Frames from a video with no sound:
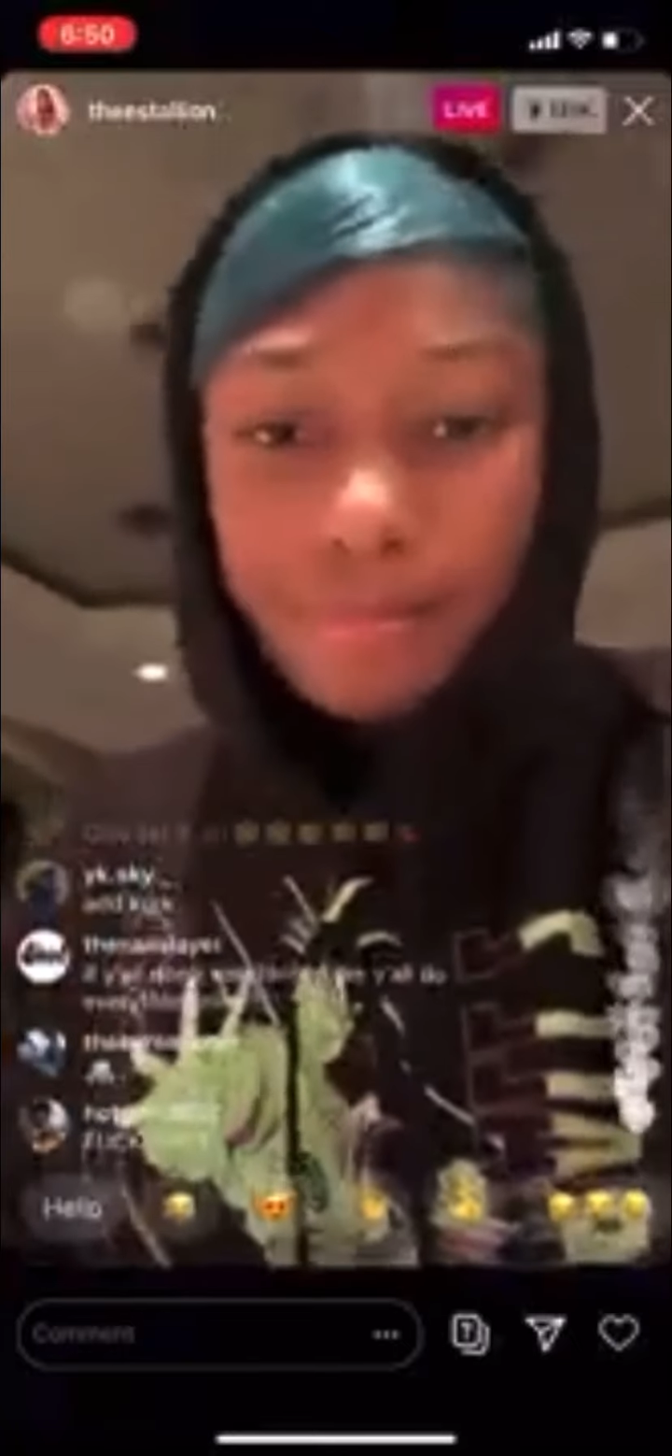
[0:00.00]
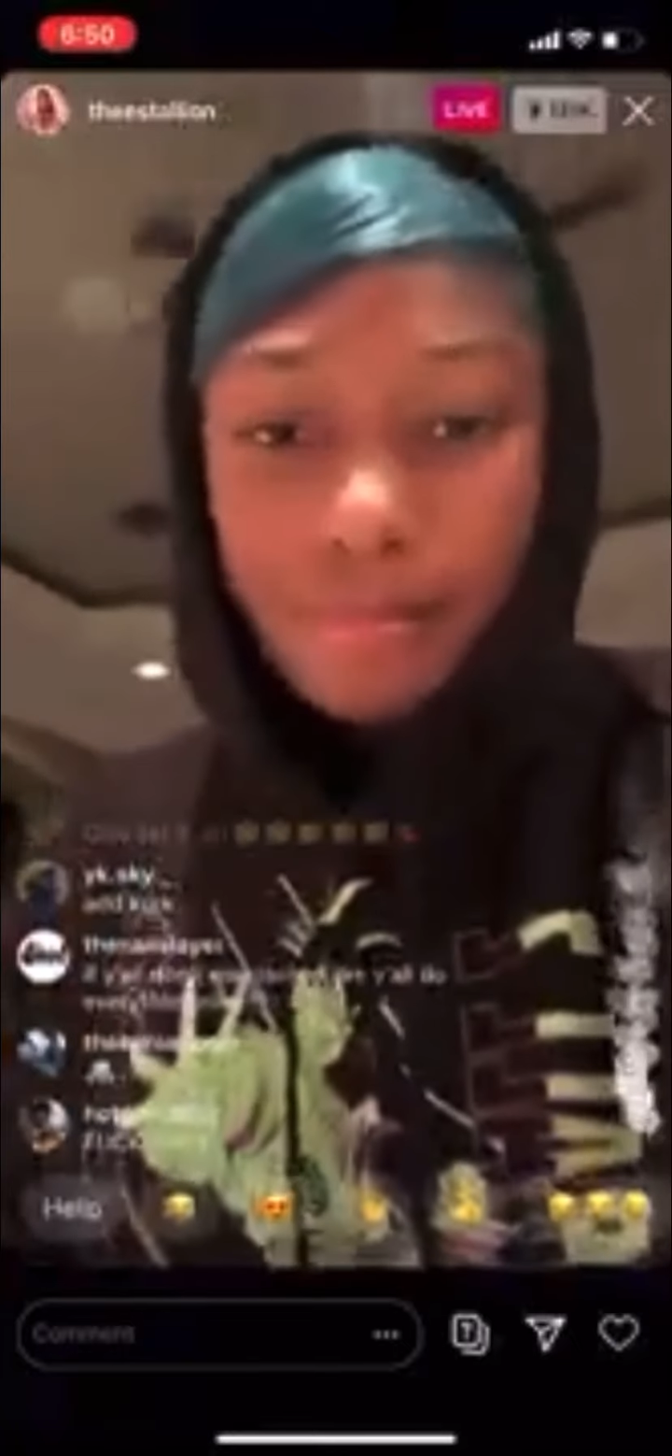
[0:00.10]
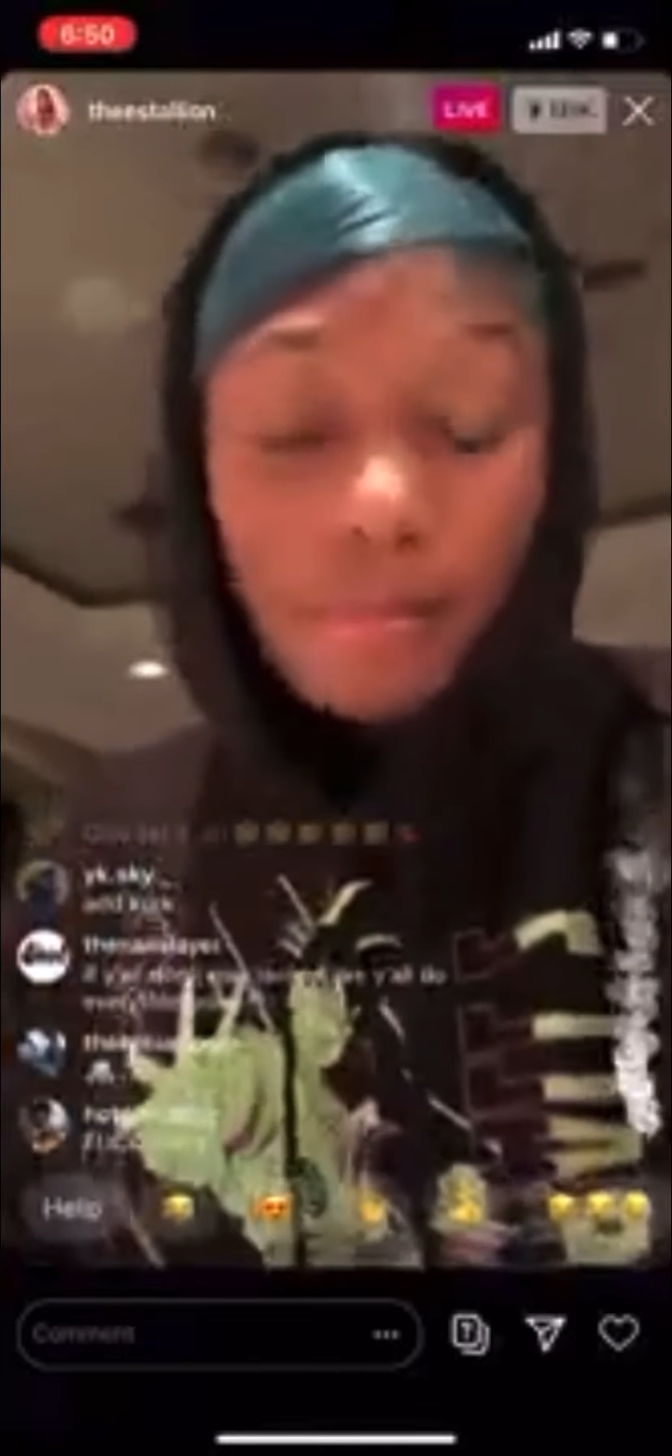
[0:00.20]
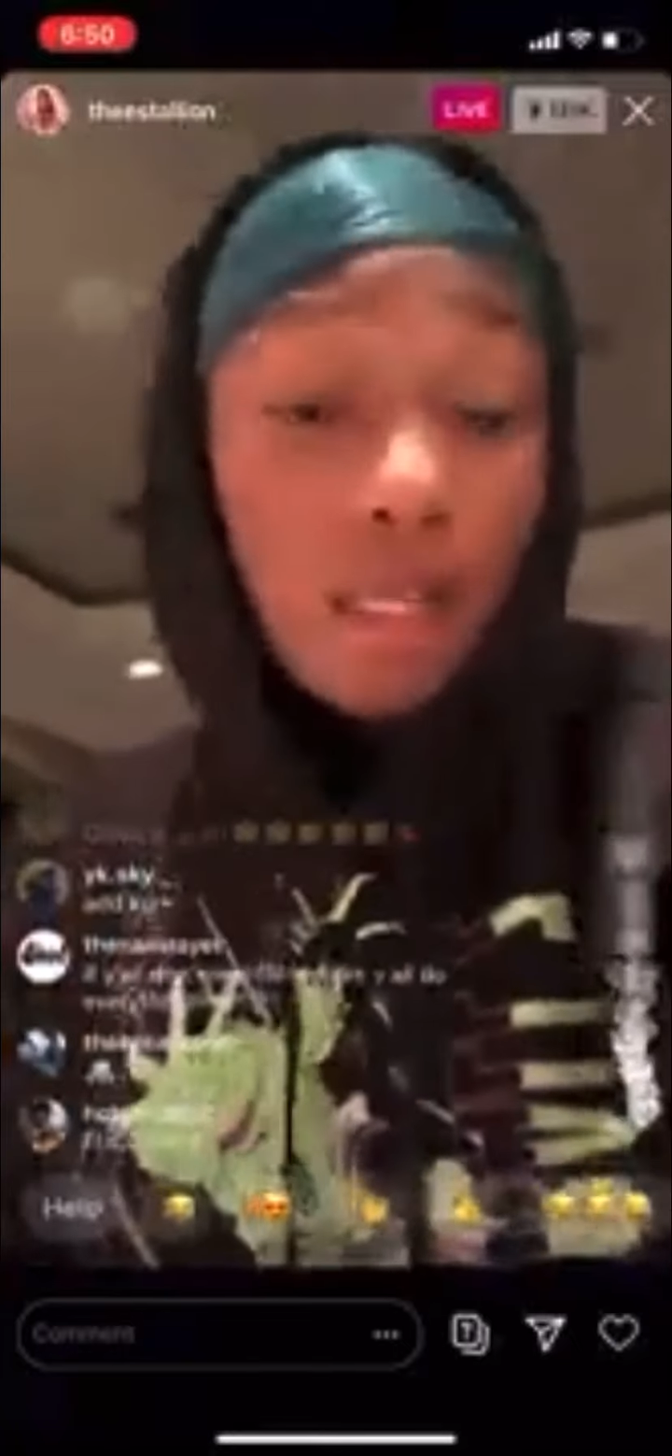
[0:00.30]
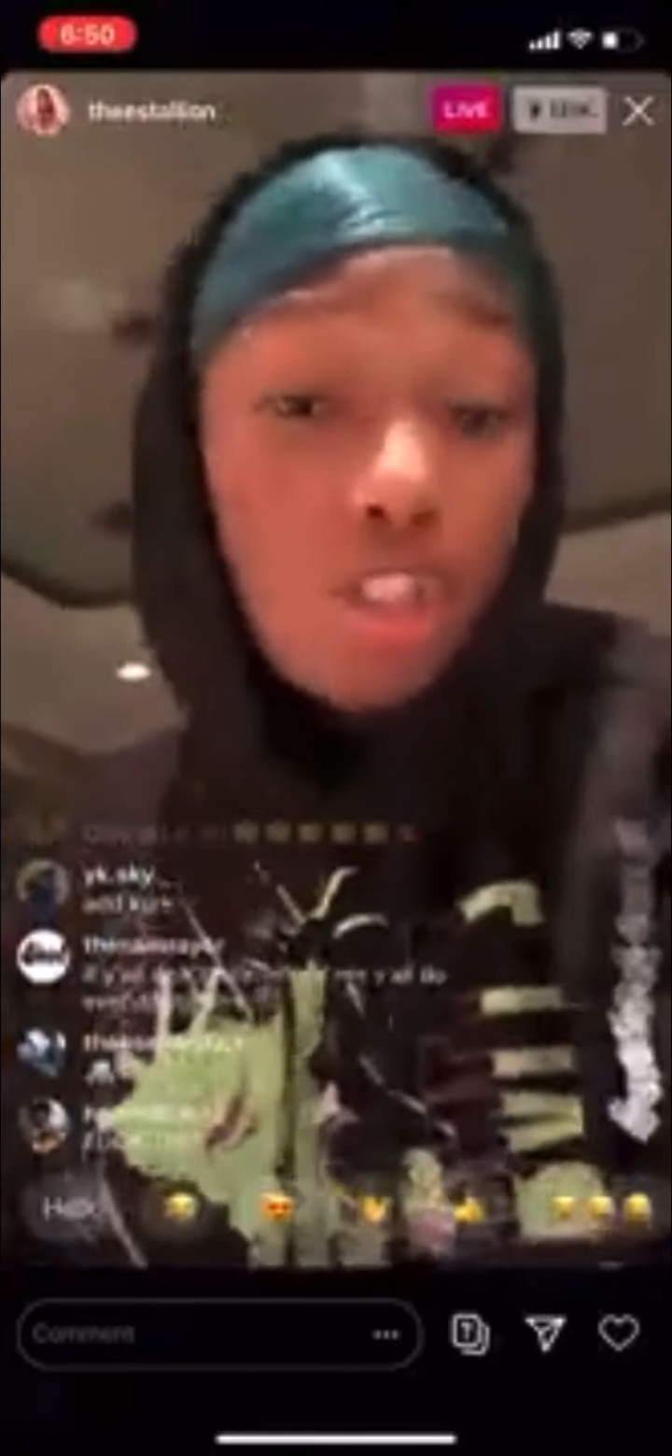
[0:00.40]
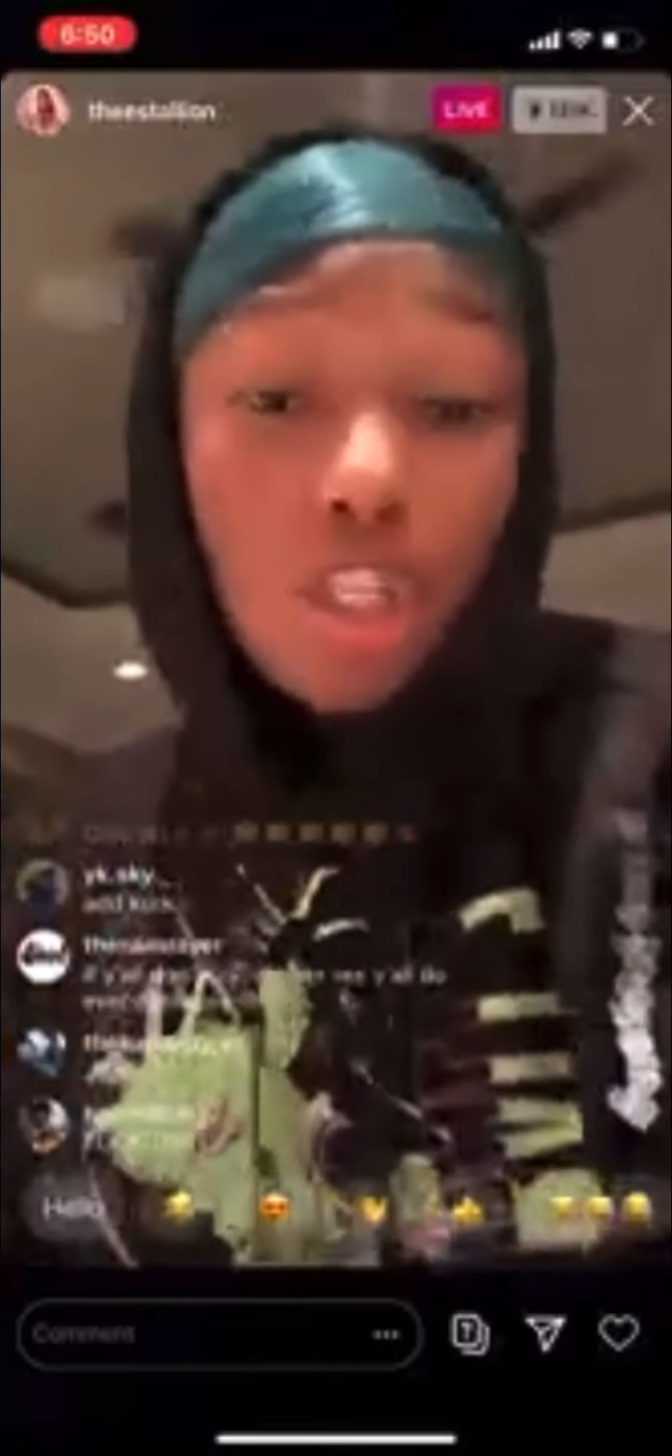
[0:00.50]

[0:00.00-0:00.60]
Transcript: Shit